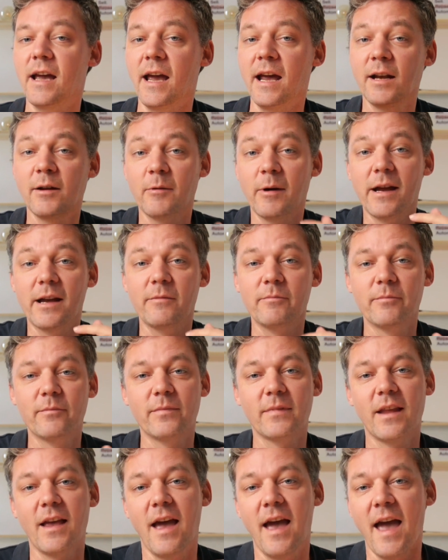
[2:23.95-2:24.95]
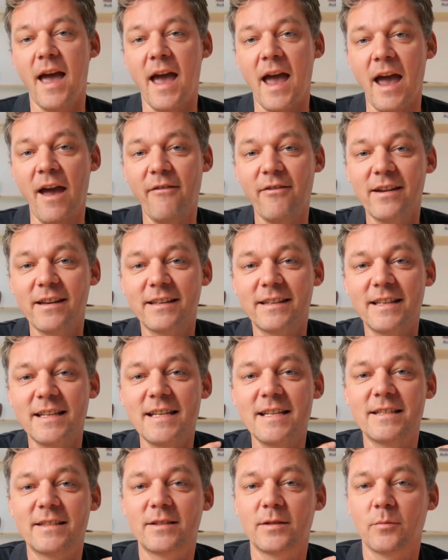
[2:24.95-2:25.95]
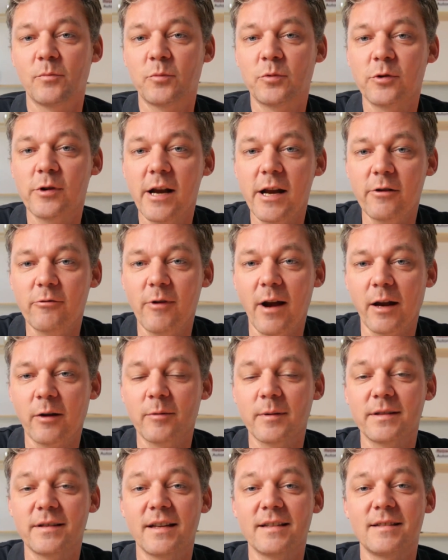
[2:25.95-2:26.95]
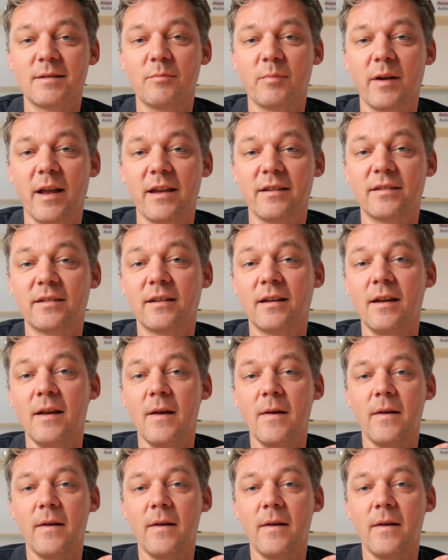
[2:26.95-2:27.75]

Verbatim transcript: Anyway, having these prerequisites in place